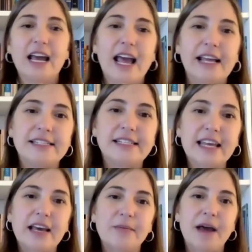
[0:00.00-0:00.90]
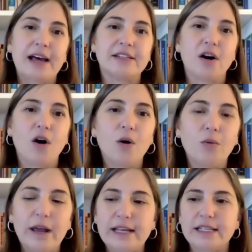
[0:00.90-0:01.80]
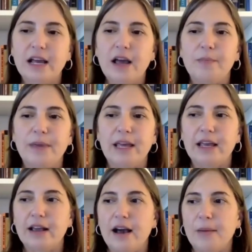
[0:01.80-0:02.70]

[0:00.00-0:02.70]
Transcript: and see him as always being